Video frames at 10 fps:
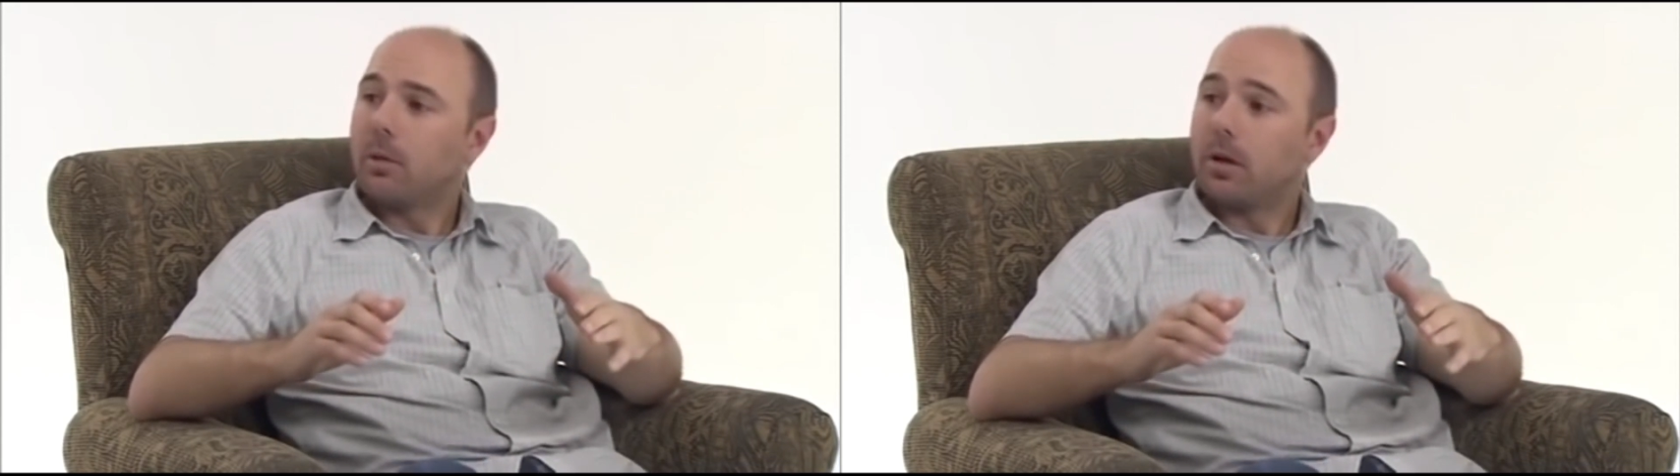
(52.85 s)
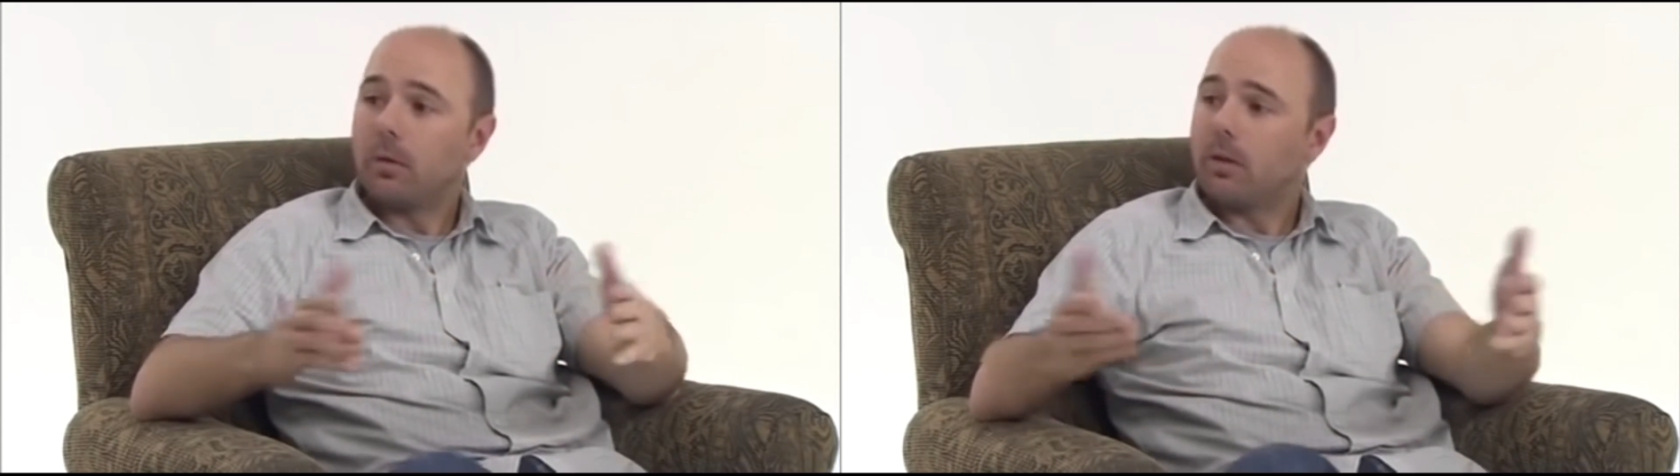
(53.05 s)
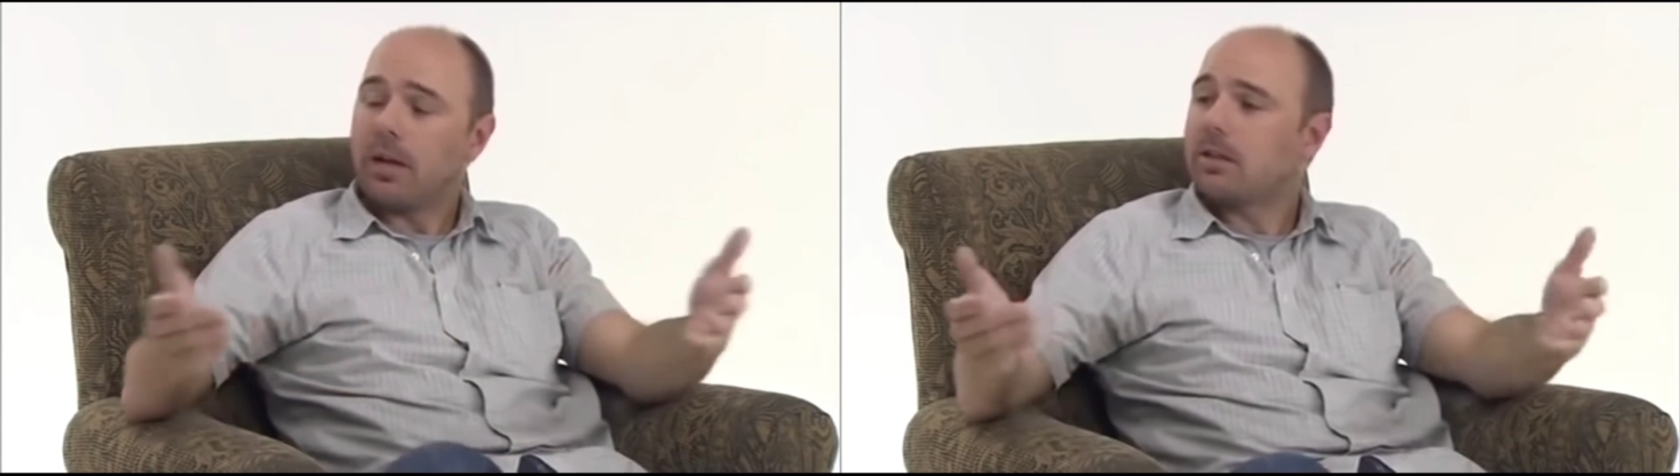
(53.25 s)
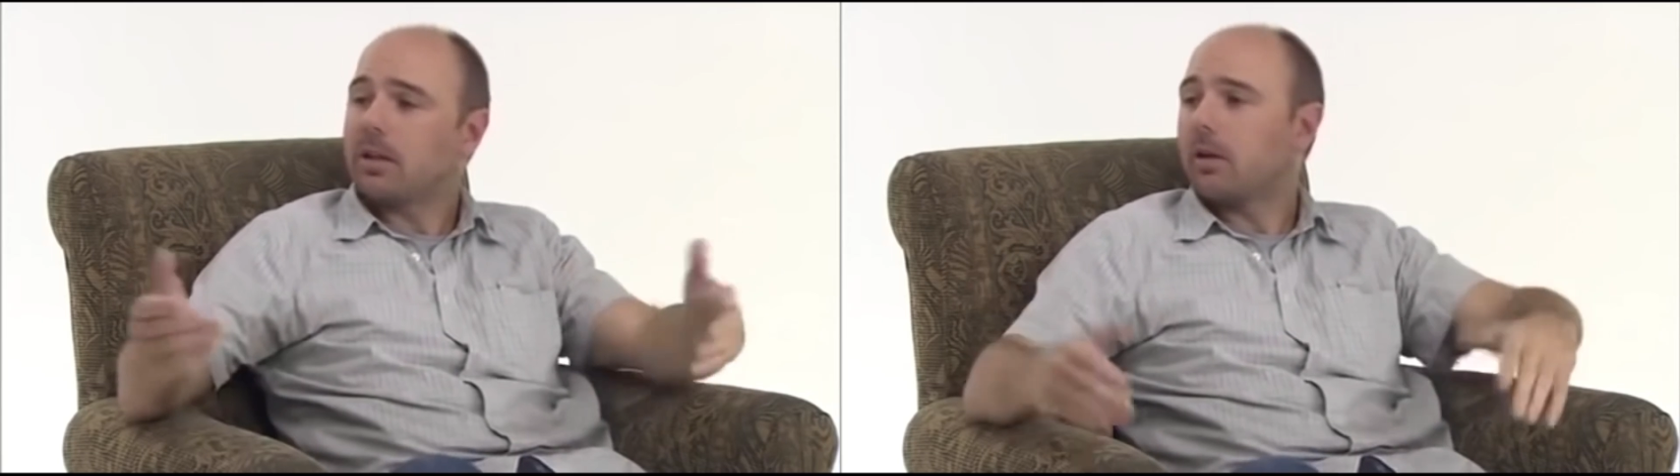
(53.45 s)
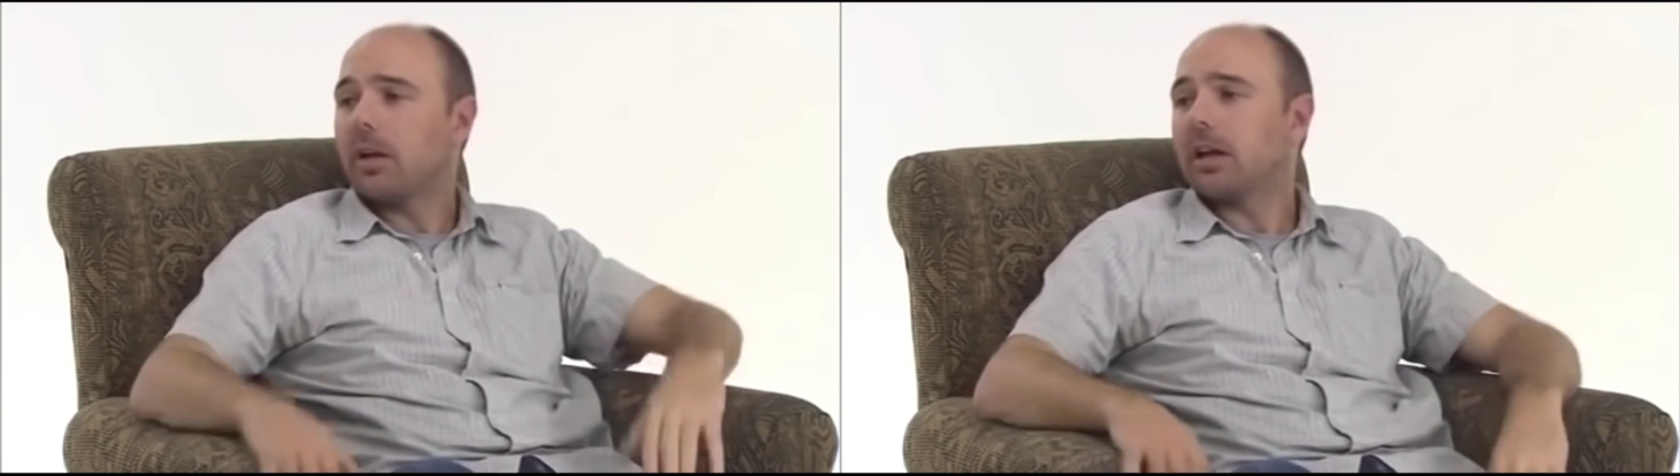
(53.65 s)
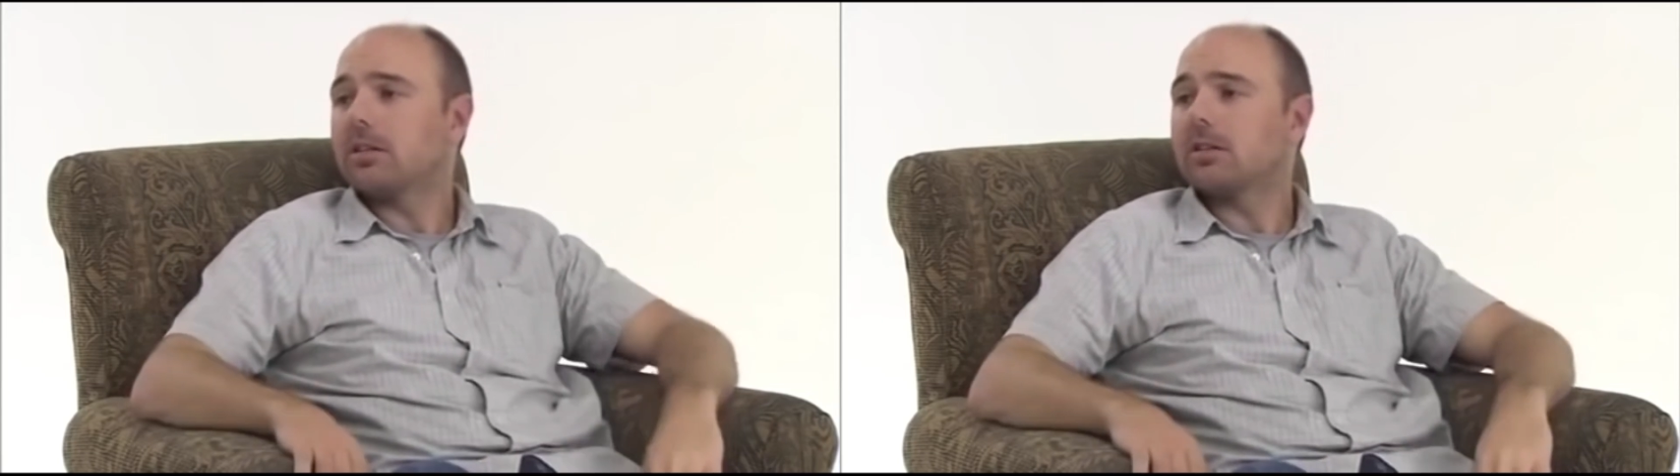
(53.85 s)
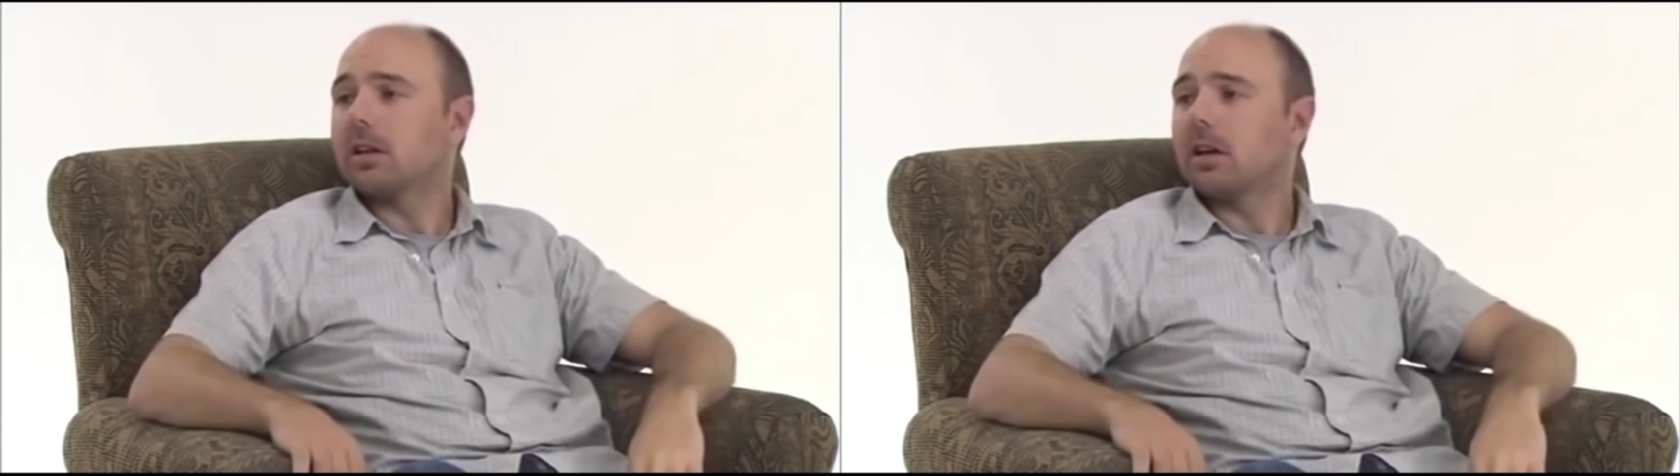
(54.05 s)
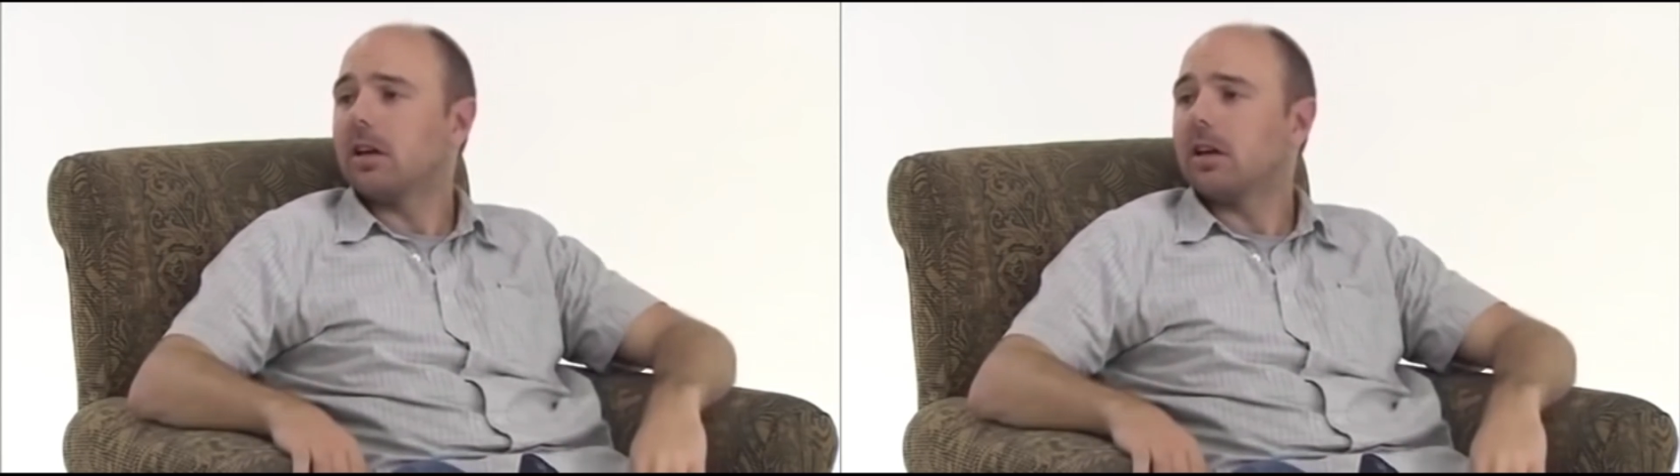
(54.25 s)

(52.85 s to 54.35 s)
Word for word: We don't need to know the answer.